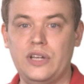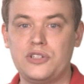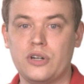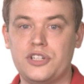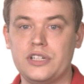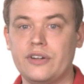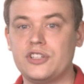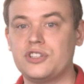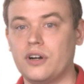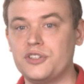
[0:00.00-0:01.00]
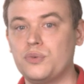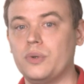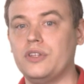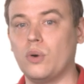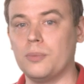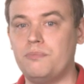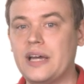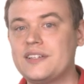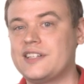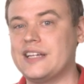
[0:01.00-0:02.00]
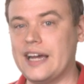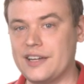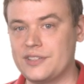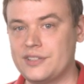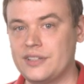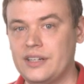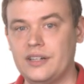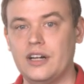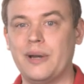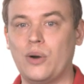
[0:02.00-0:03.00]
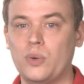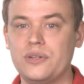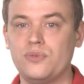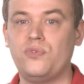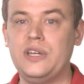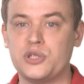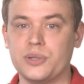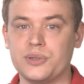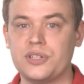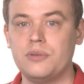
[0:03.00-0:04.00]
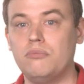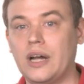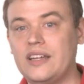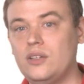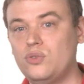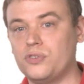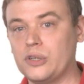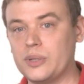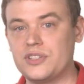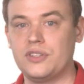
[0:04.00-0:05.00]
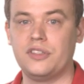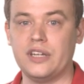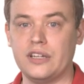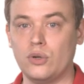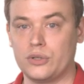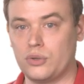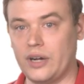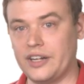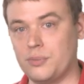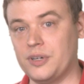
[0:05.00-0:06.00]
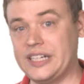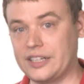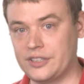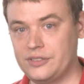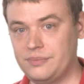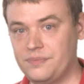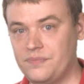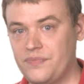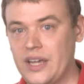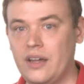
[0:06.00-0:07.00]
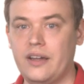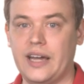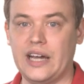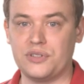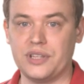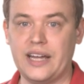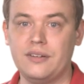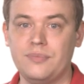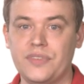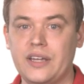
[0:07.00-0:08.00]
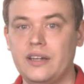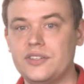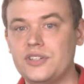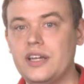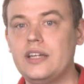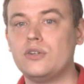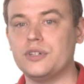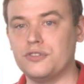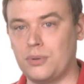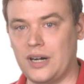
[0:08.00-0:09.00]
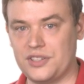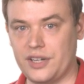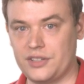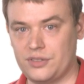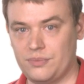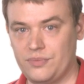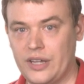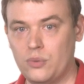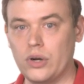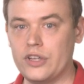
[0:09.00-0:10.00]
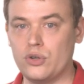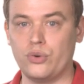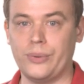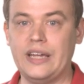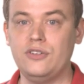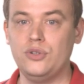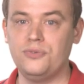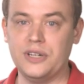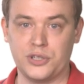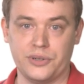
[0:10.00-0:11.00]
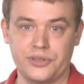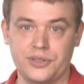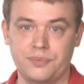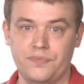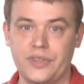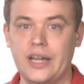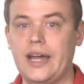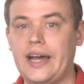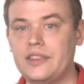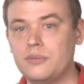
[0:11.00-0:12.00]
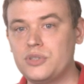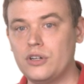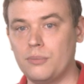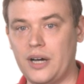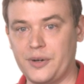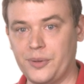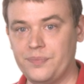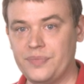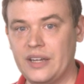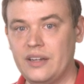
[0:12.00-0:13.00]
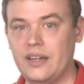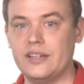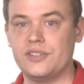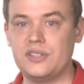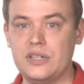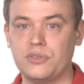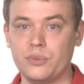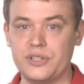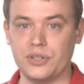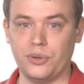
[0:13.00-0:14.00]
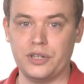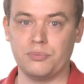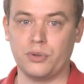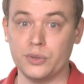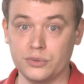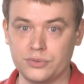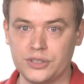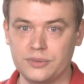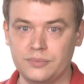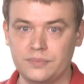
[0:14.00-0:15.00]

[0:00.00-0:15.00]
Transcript: Feature engineering starts with your best guess about what features might influence the thing you're trying to predict. After that, it's an iterative process where you create new features, add them to your model, and see if the result improved.